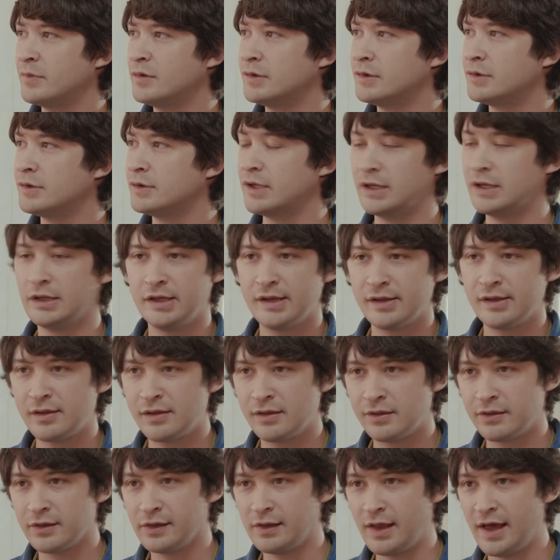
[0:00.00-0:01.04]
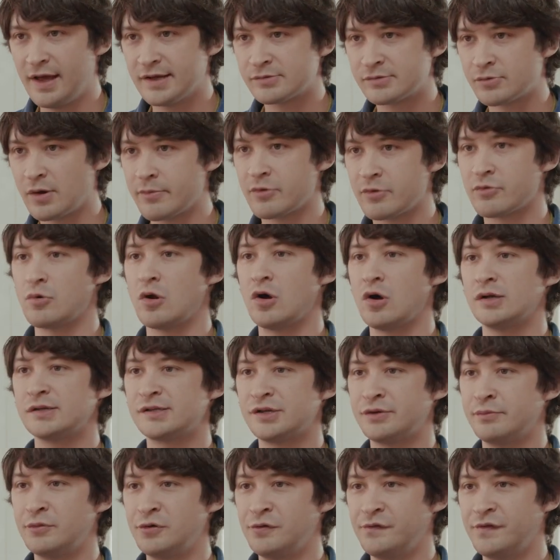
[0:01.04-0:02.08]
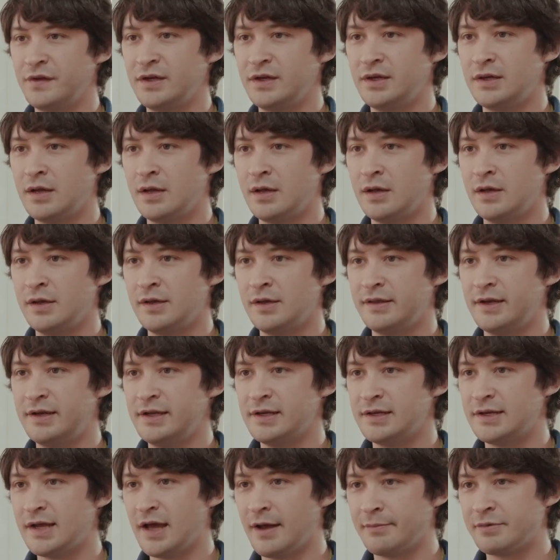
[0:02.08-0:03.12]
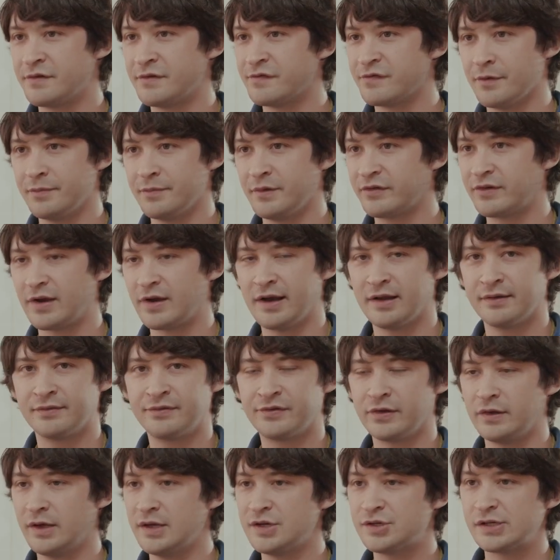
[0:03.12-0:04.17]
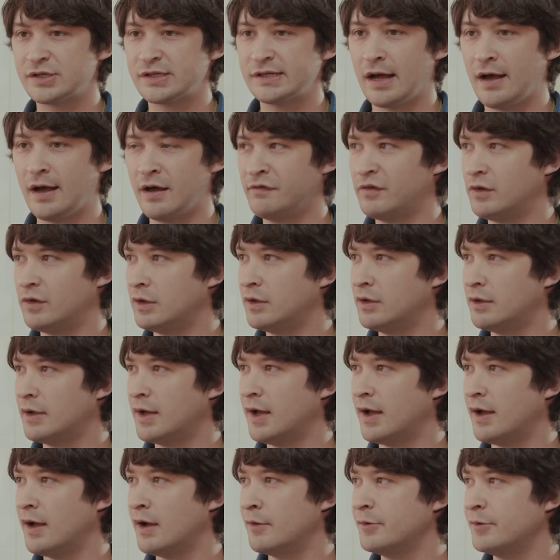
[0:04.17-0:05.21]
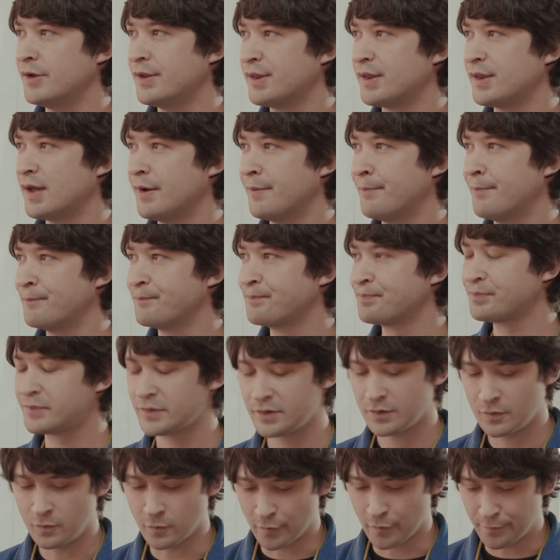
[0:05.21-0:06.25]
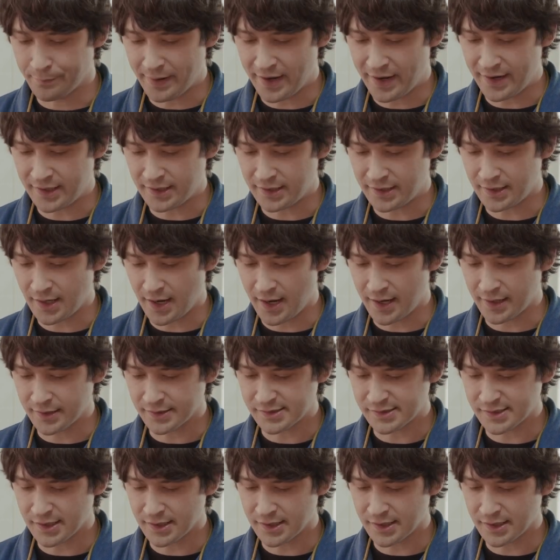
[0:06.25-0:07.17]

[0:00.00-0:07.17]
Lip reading: Lilith, the last Robert Rawson movie that he adapted from this kind of salacious novel with Warren Beatty and